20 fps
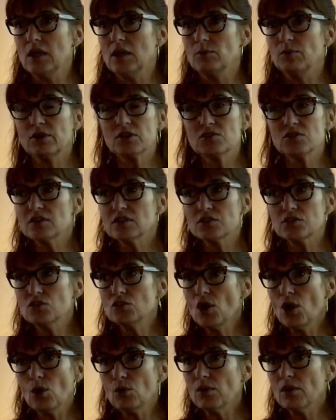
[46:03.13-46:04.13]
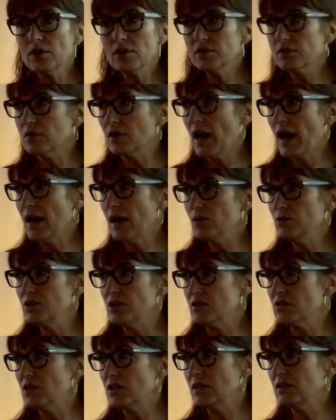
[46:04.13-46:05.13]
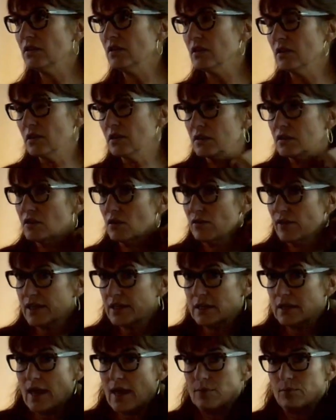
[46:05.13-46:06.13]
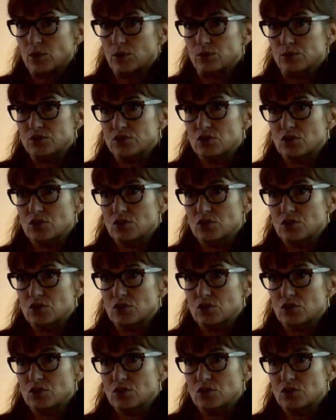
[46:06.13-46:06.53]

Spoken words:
Because there's no other houses in the direct neighborhood.